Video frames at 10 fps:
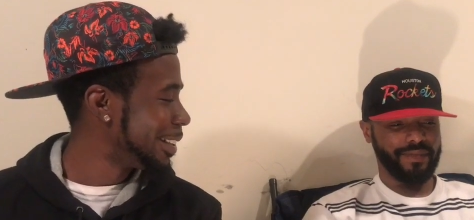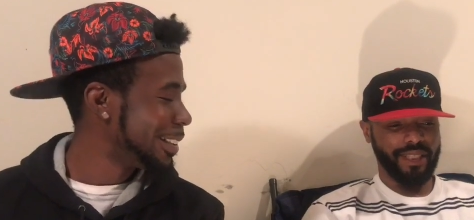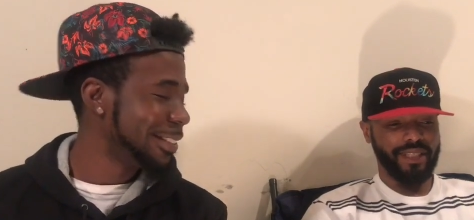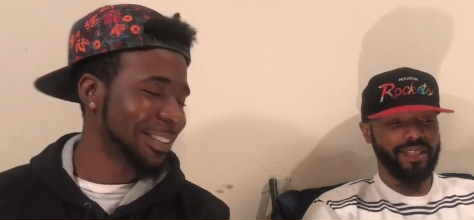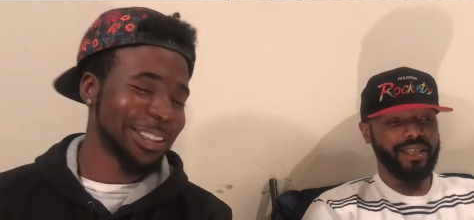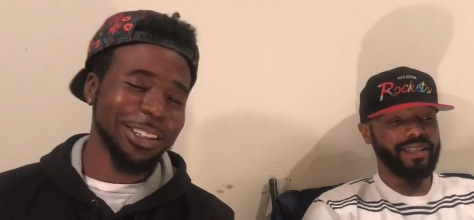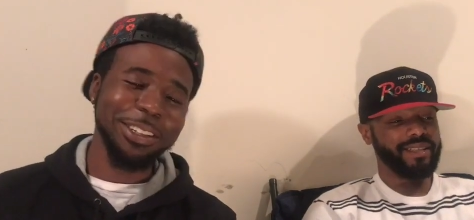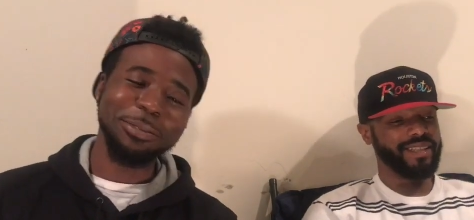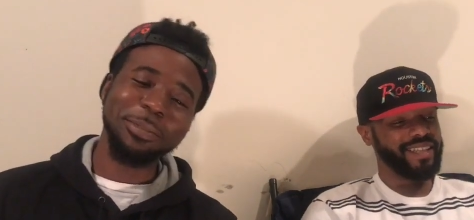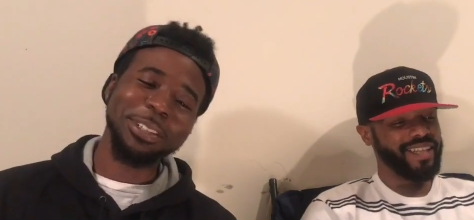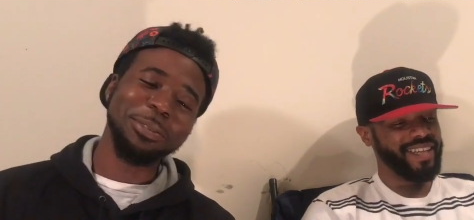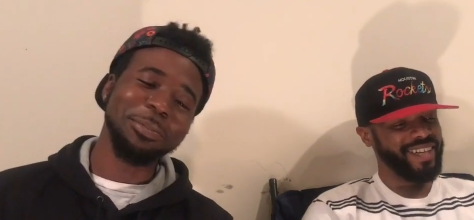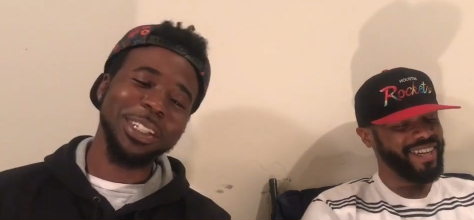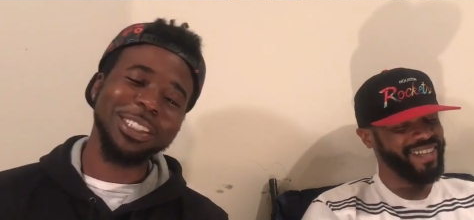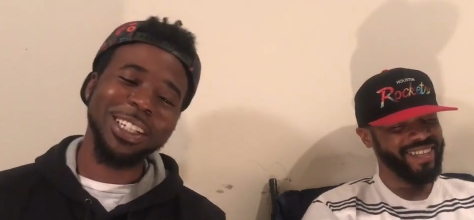Speaker 1: he did.
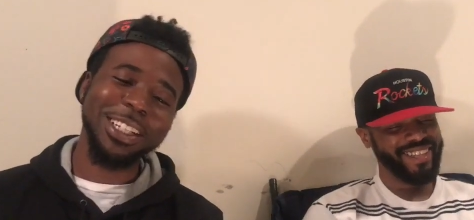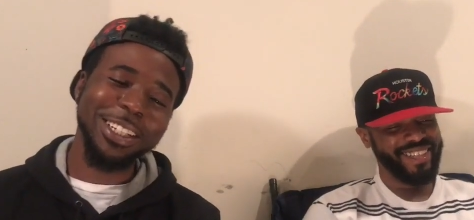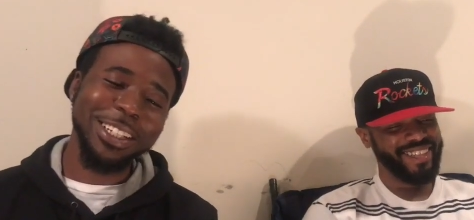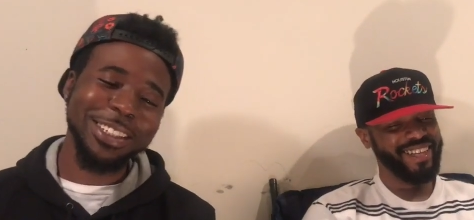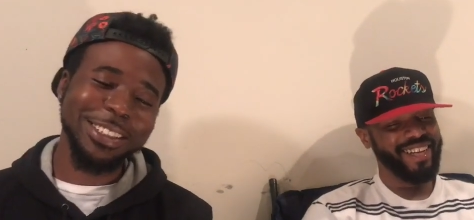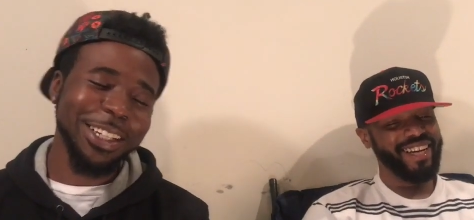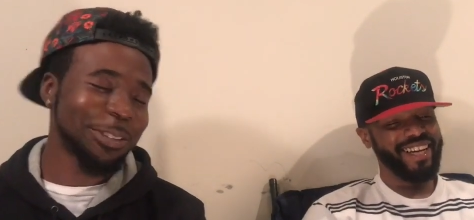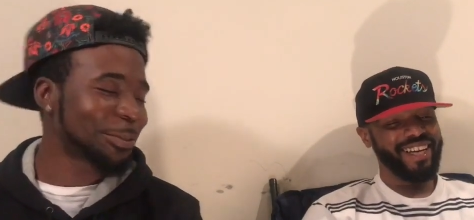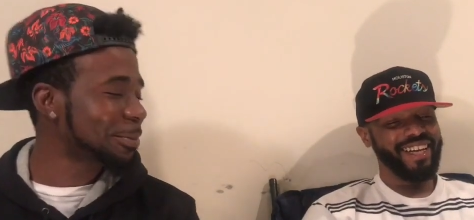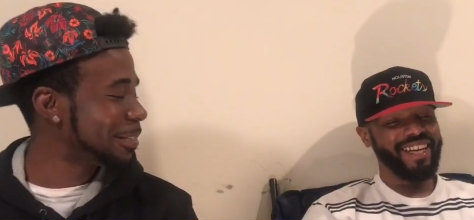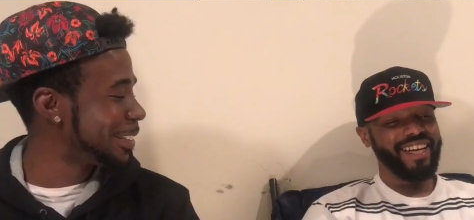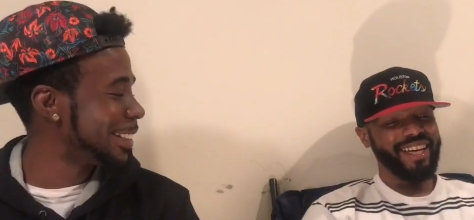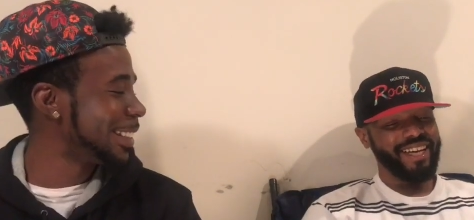some new chicken nuggets out of him.